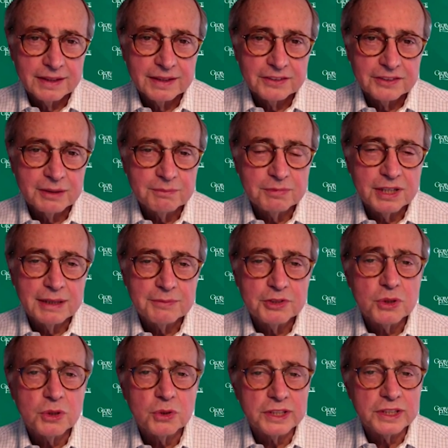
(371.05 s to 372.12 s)
Sometimes
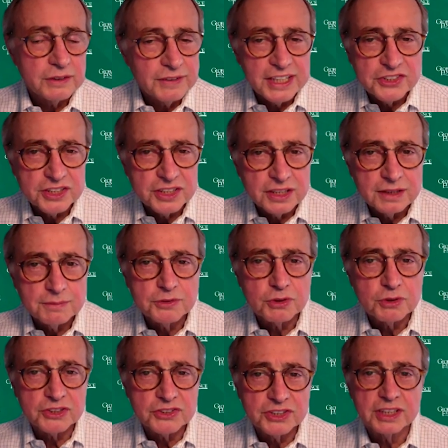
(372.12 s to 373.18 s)
called innovation hubs or
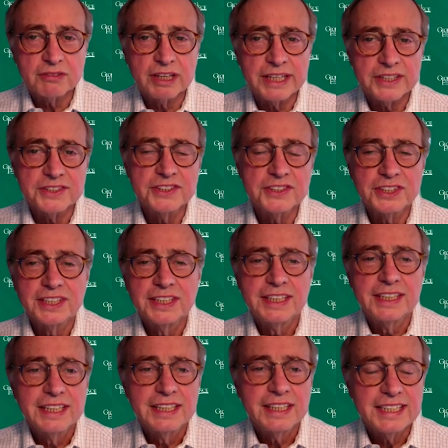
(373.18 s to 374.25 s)
accelerators,
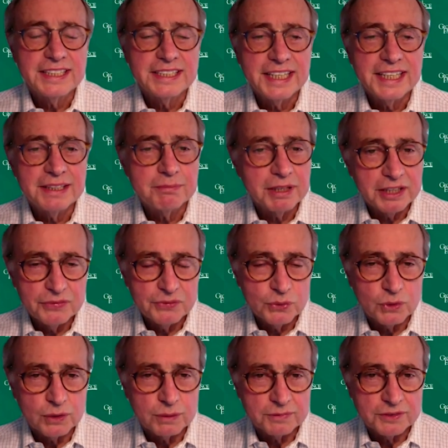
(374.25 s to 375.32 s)
they take many
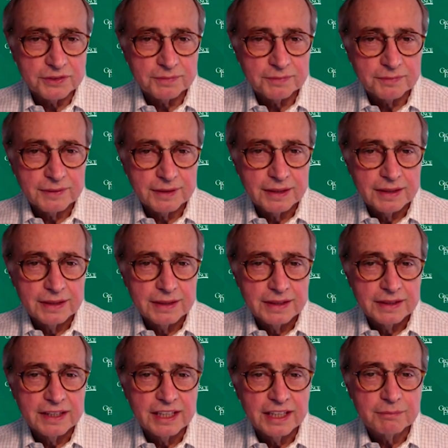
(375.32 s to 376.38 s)
forms.
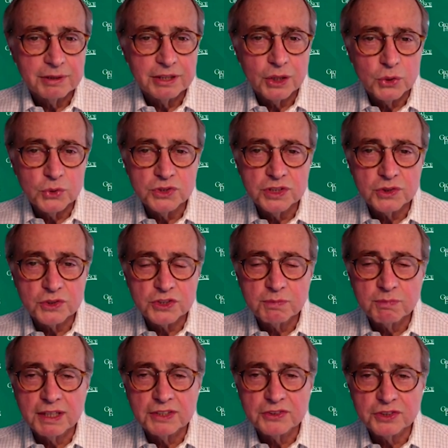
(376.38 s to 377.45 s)
They can be hosted or
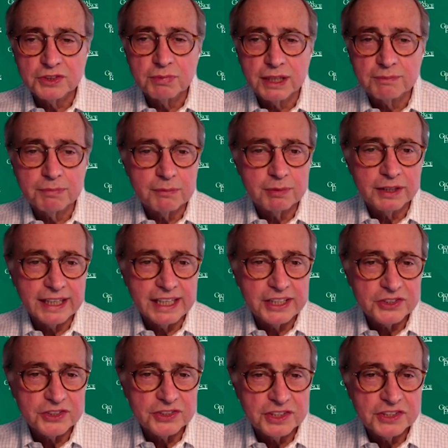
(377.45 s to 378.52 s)
sponsored by public
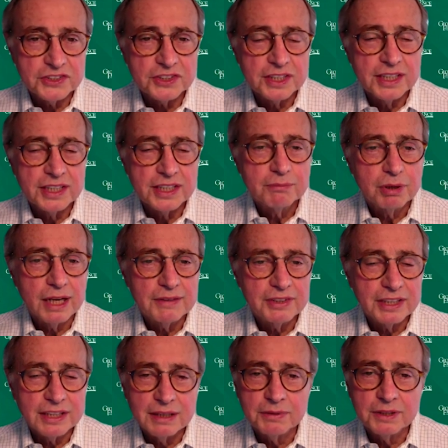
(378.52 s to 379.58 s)
agencies, private
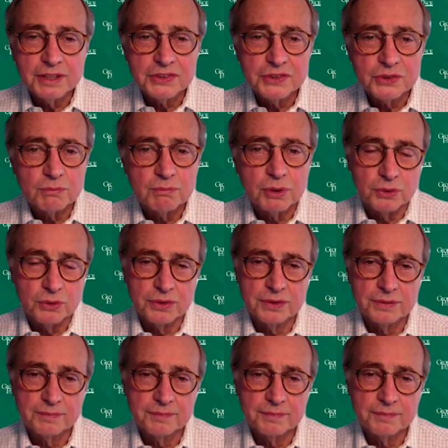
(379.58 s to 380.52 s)
companies, or both.